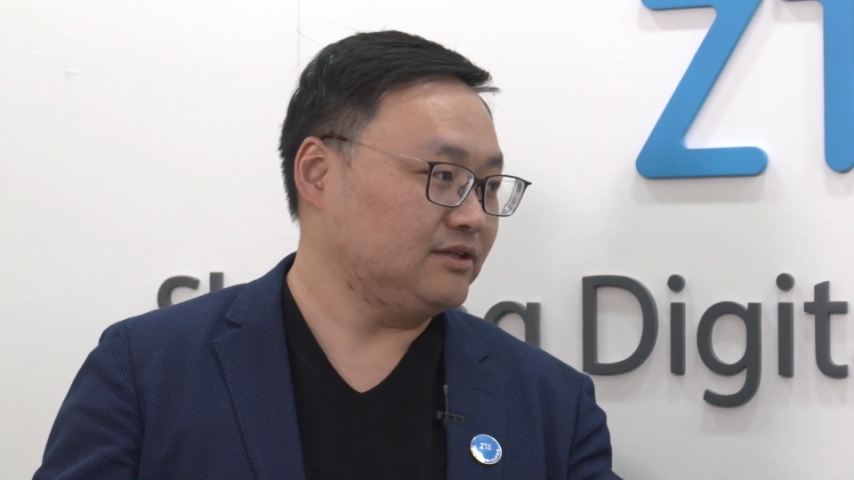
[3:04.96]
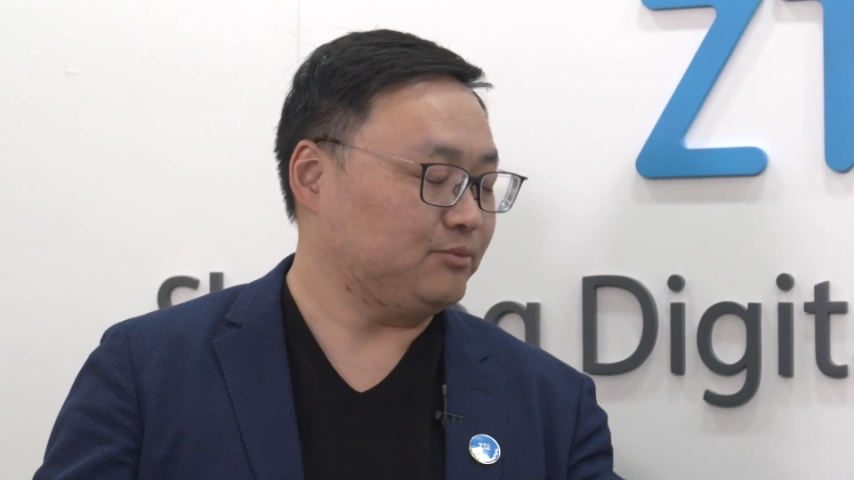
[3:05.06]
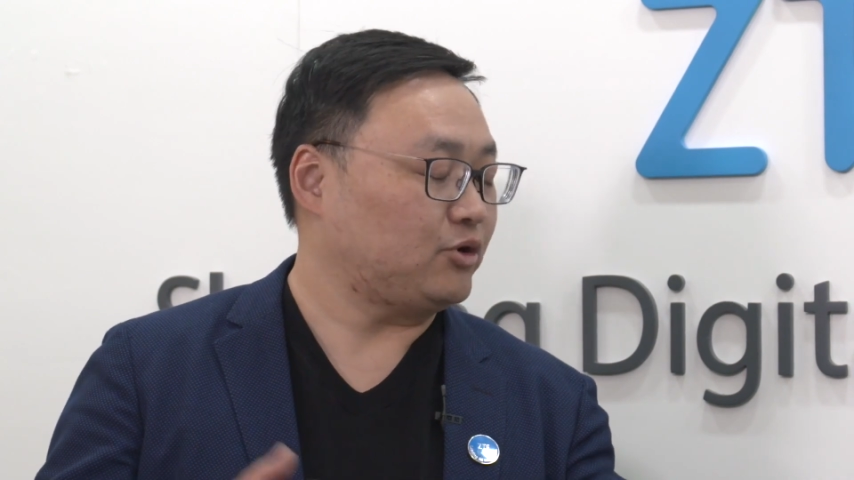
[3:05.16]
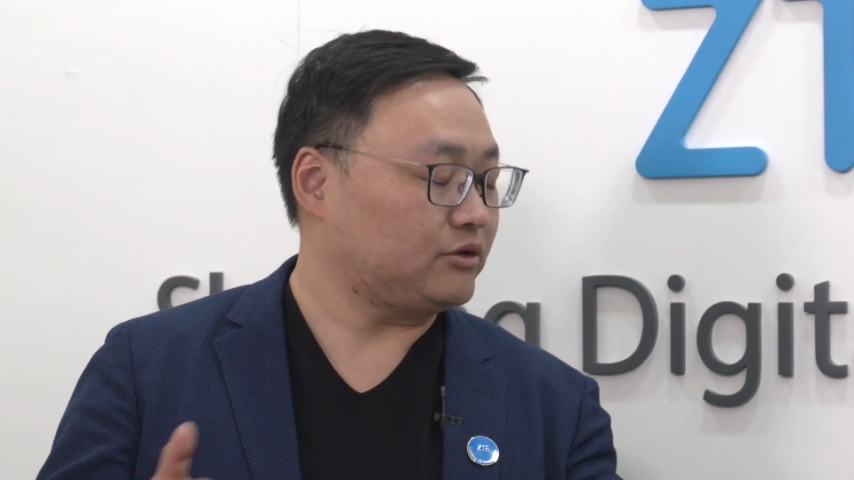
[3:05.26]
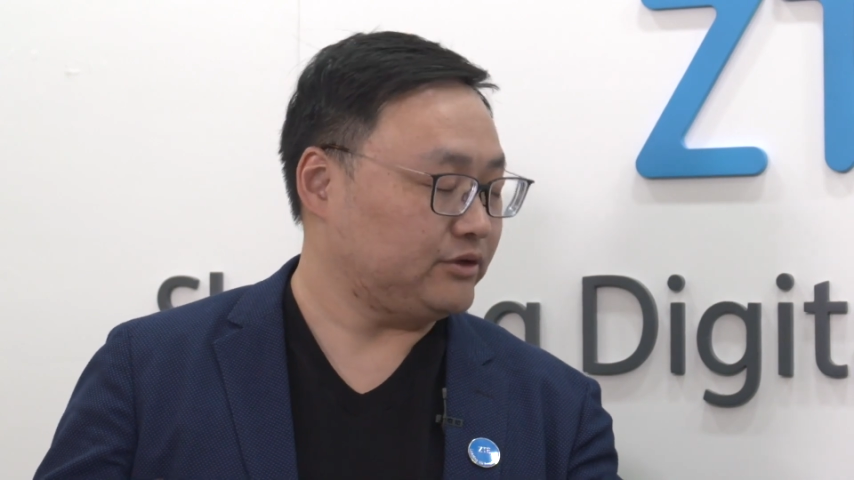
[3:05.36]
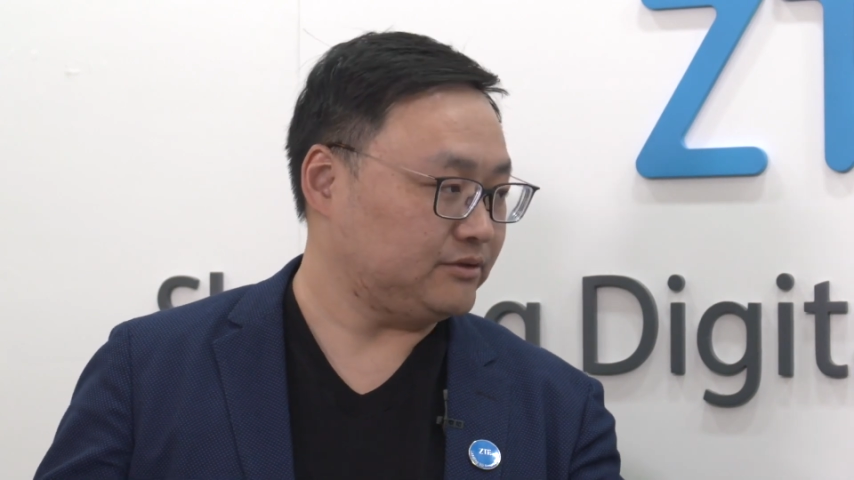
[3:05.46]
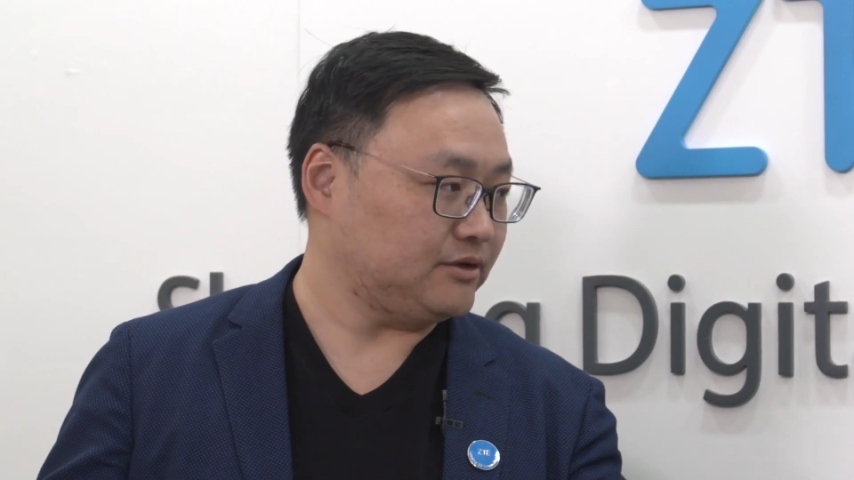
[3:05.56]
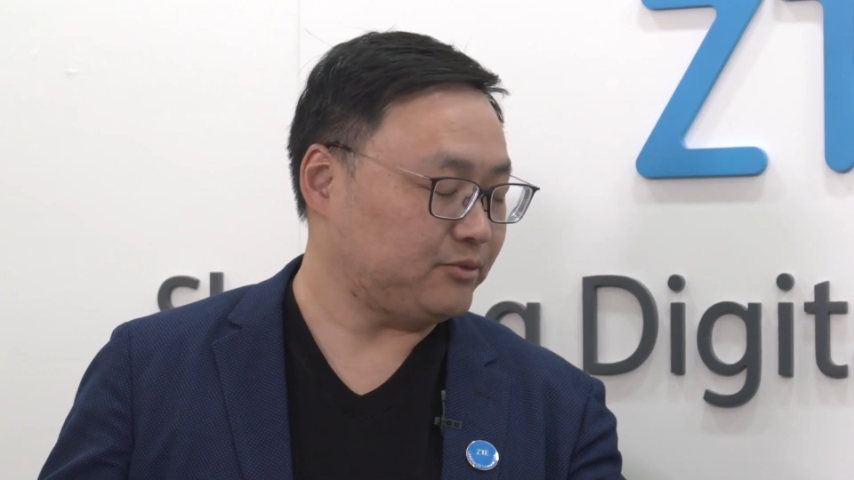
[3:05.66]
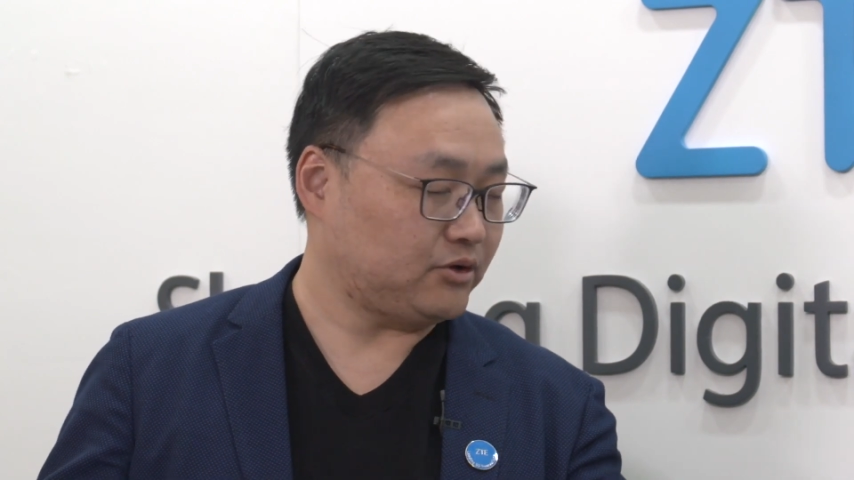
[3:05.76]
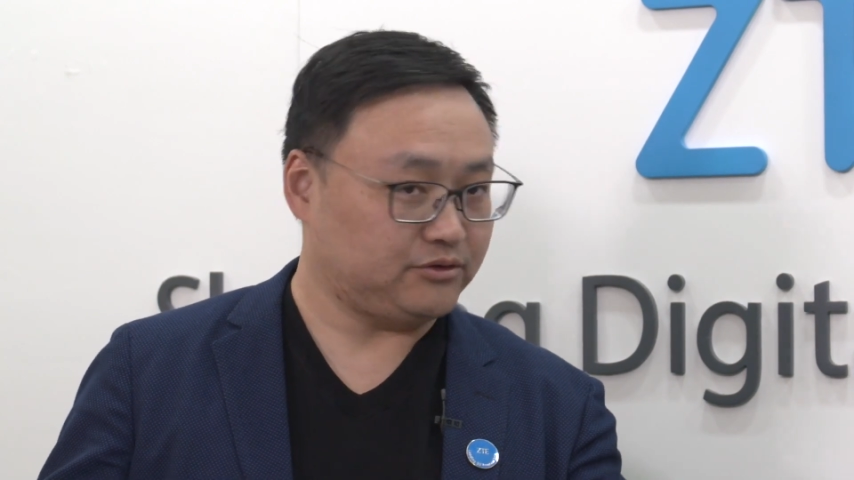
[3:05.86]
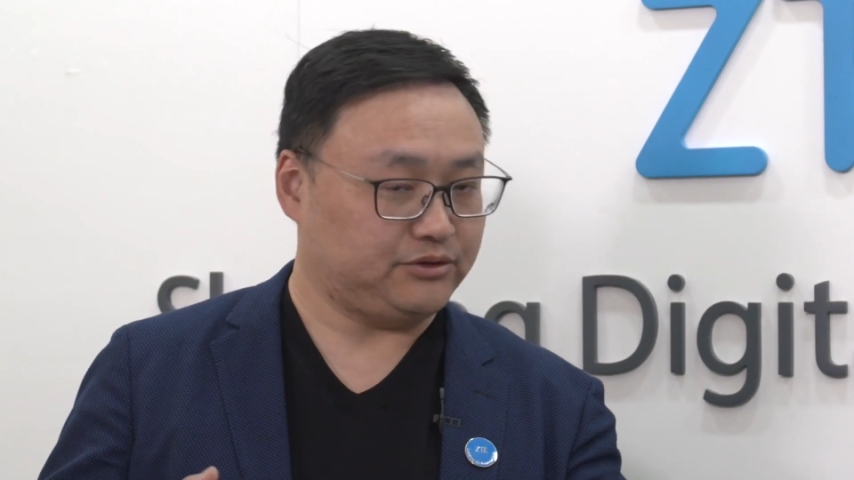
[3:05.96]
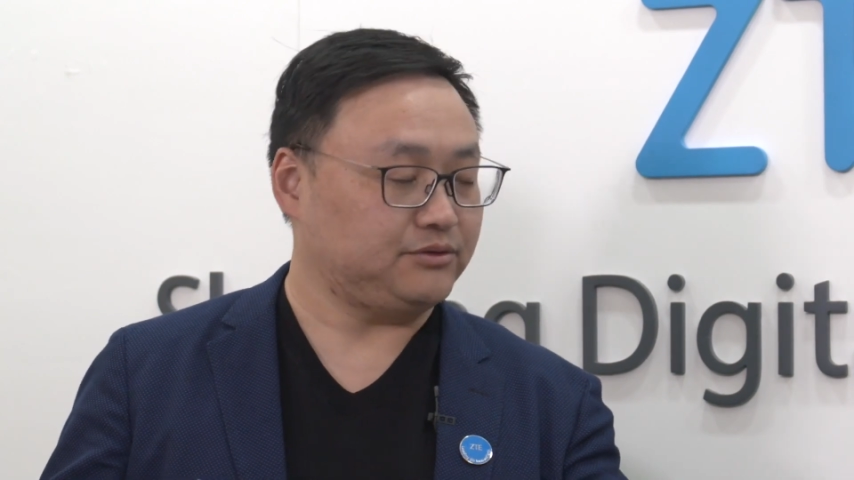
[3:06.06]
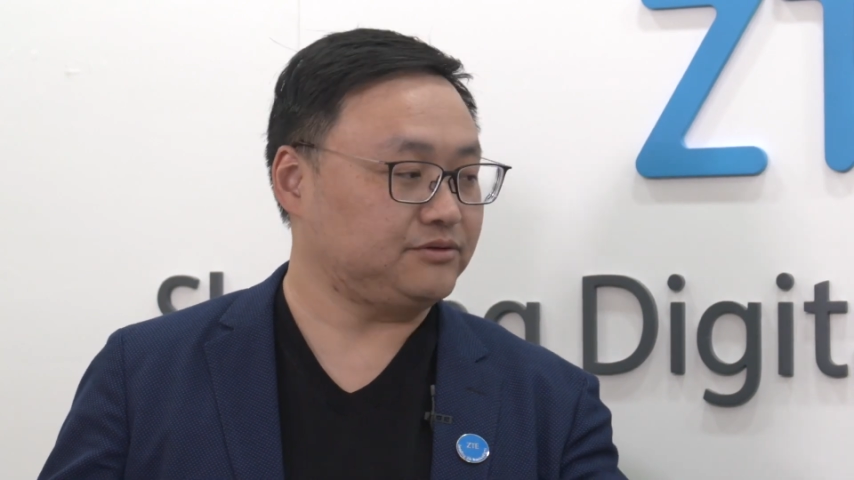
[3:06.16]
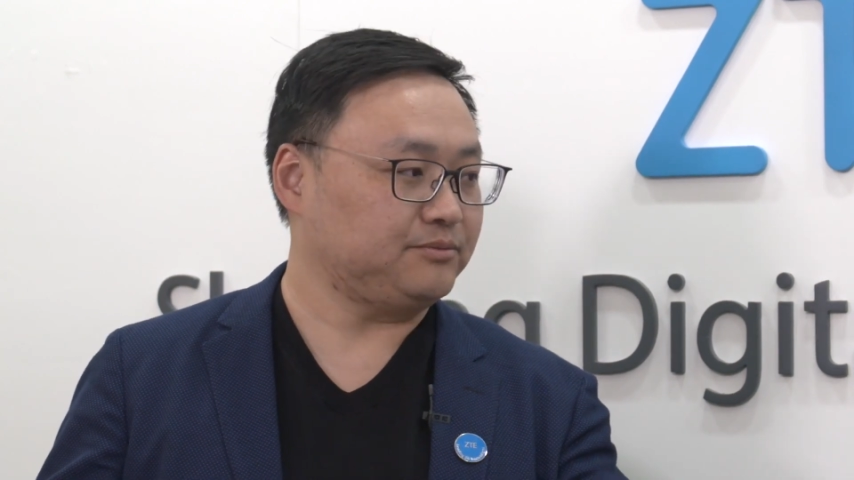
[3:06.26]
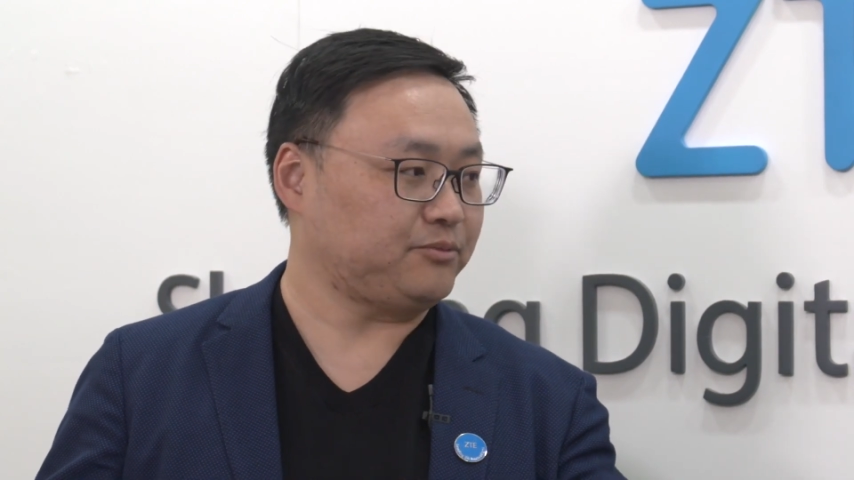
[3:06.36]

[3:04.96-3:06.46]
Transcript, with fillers: the power the power reduce